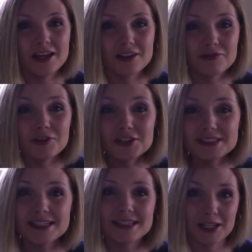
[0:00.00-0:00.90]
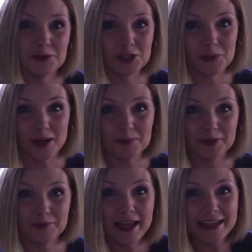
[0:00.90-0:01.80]
The first is that you show up,
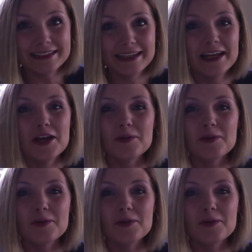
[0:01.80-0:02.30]
right?